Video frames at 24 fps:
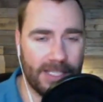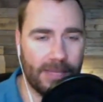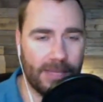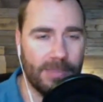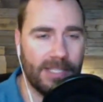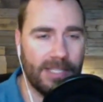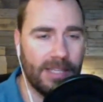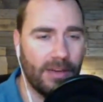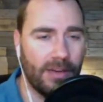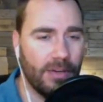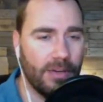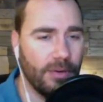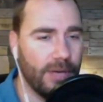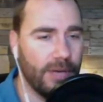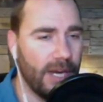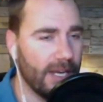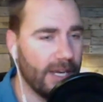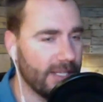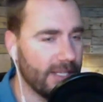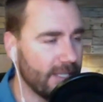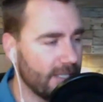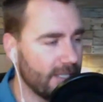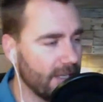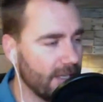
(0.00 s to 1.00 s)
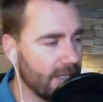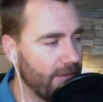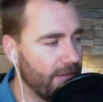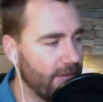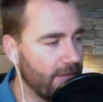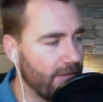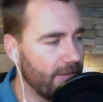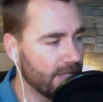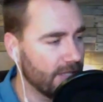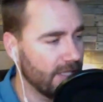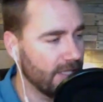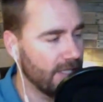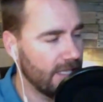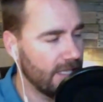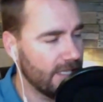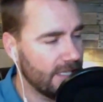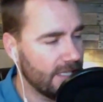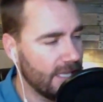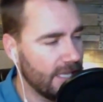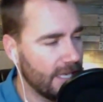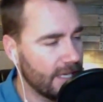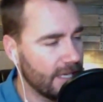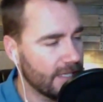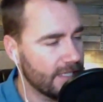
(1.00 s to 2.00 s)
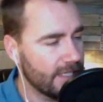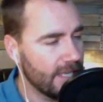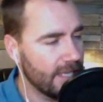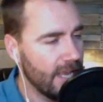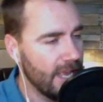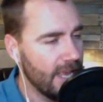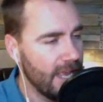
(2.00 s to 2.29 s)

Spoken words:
I mean, I'm sitting there doing NSSF videos in these things.